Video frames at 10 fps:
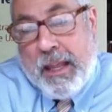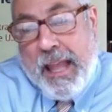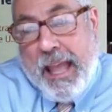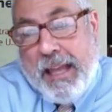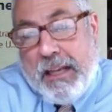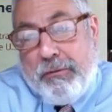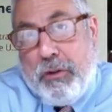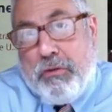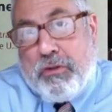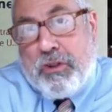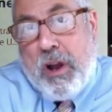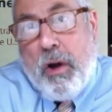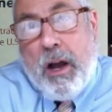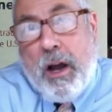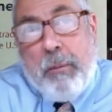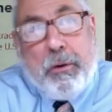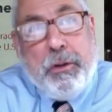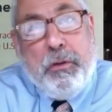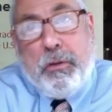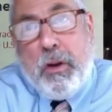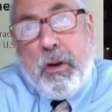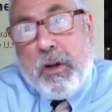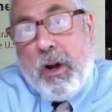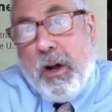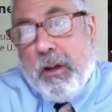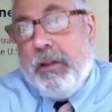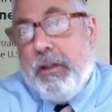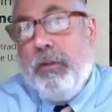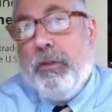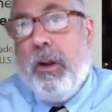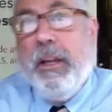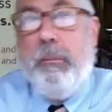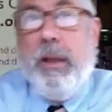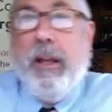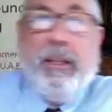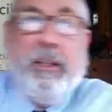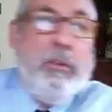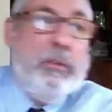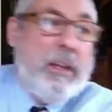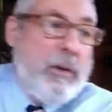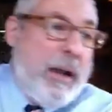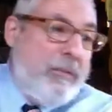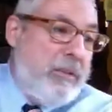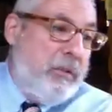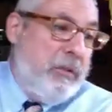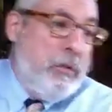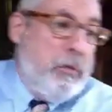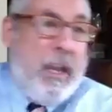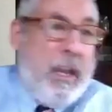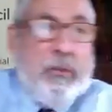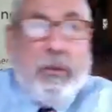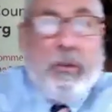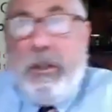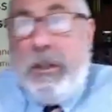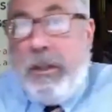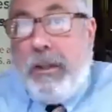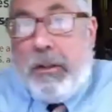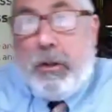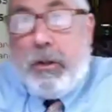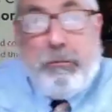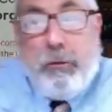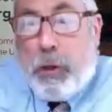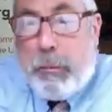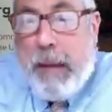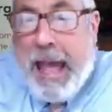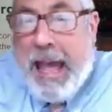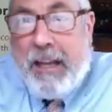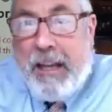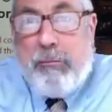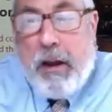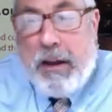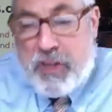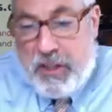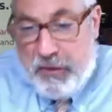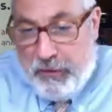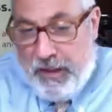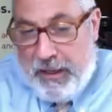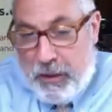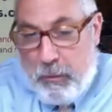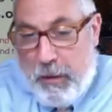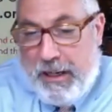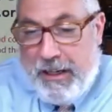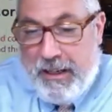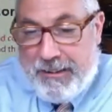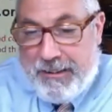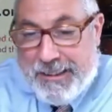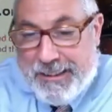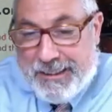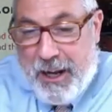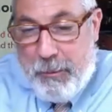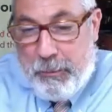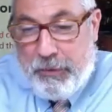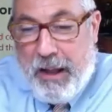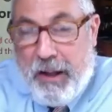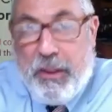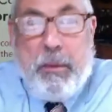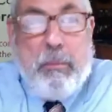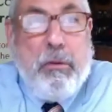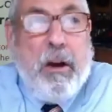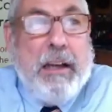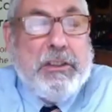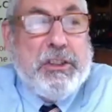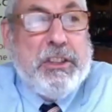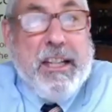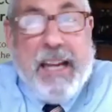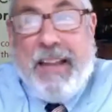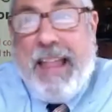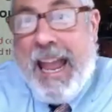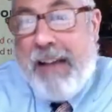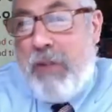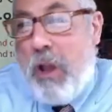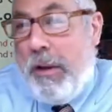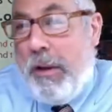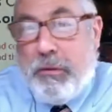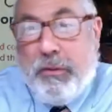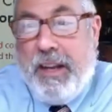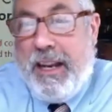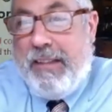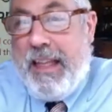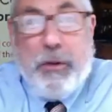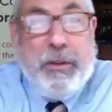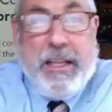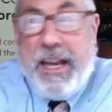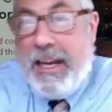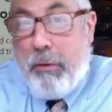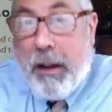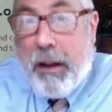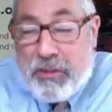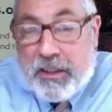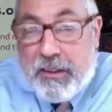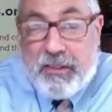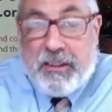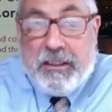And if you show up or you start calling or you start emailing and you say you have this suitcase, your fuller bag of brushes that you're ready to come sell them a brush, and they have no interest in it, they don't need any brushes,